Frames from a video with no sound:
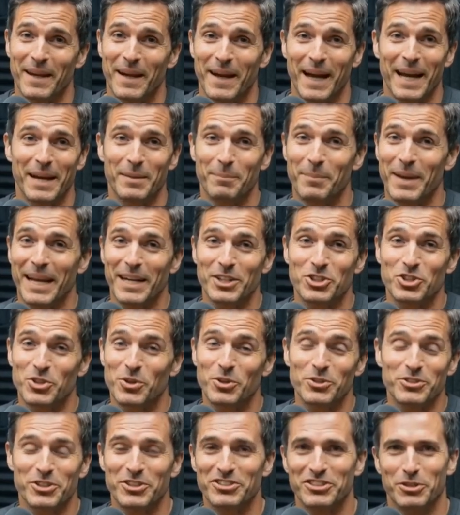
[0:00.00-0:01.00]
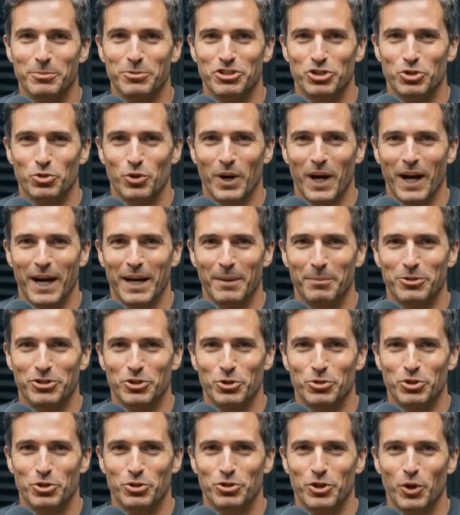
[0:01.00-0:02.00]
And make sure to subscribe so
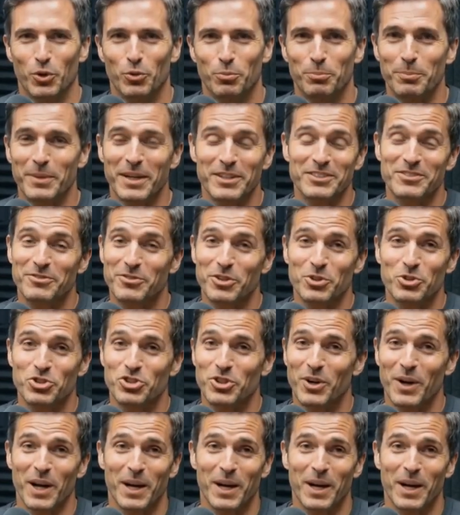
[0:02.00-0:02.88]
you don't miss future